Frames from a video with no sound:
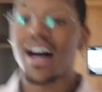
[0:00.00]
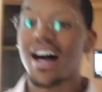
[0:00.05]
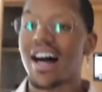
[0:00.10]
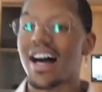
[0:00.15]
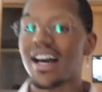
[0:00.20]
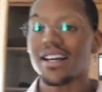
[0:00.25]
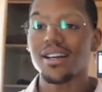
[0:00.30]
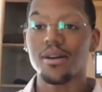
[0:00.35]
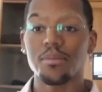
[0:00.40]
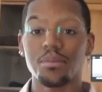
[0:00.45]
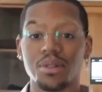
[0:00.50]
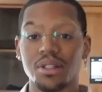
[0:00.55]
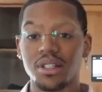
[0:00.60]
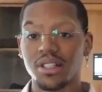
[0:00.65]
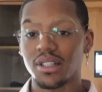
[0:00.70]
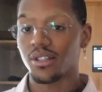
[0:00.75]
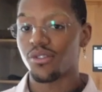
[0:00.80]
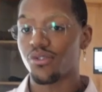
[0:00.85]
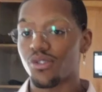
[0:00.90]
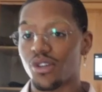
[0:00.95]
I
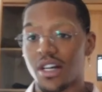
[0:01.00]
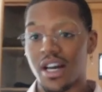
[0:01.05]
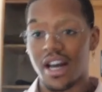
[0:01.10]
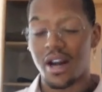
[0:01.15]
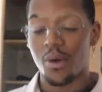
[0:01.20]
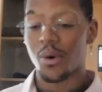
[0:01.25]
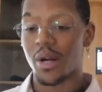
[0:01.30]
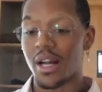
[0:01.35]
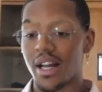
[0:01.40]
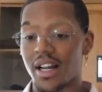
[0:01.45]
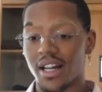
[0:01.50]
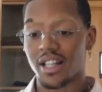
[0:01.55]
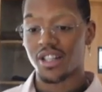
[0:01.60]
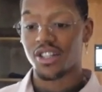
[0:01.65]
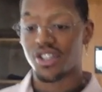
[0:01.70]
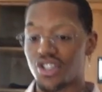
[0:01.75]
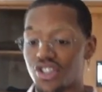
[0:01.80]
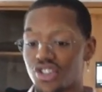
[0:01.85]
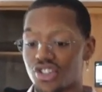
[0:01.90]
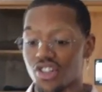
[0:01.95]
completely forgot where I got
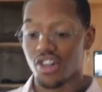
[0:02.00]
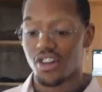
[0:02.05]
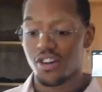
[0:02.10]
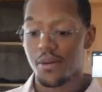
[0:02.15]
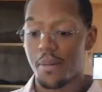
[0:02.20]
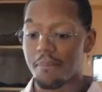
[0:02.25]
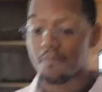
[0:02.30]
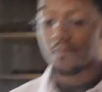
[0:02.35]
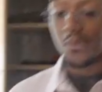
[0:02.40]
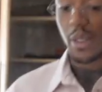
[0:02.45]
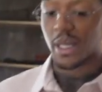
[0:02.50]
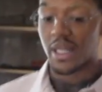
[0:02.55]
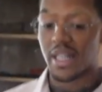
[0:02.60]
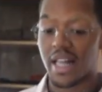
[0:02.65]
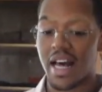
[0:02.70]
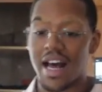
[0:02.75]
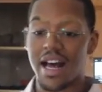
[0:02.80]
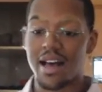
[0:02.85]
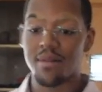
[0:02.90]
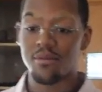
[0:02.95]
this shirt, but
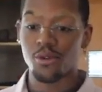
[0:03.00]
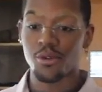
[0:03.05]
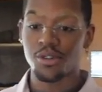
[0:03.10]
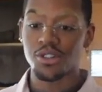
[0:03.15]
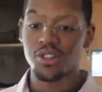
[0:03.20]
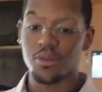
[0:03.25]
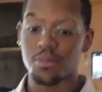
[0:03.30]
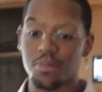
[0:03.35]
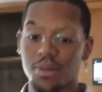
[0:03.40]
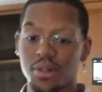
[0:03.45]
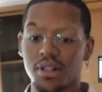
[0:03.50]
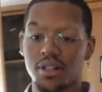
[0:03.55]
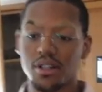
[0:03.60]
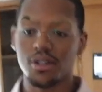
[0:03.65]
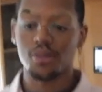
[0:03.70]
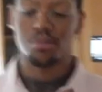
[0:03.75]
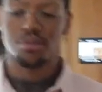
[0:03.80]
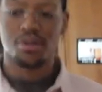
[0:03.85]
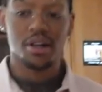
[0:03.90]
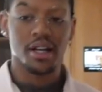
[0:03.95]
I'm going to put the
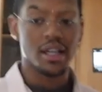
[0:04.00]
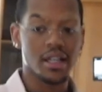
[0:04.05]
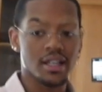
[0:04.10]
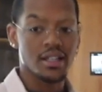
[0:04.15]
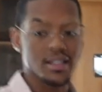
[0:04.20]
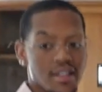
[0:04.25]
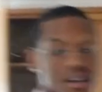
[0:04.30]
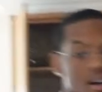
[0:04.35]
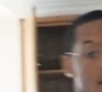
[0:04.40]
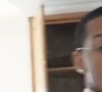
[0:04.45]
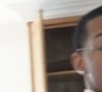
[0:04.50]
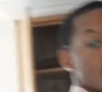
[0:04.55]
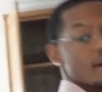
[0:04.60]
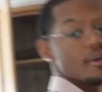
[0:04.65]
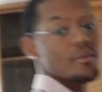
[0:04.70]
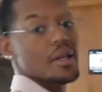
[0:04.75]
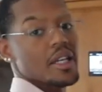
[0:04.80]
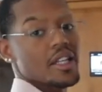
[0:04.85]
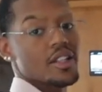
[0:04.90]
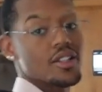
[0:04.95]
brand
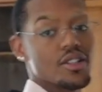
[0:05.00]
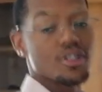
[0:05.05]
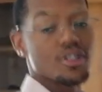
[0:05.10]
in the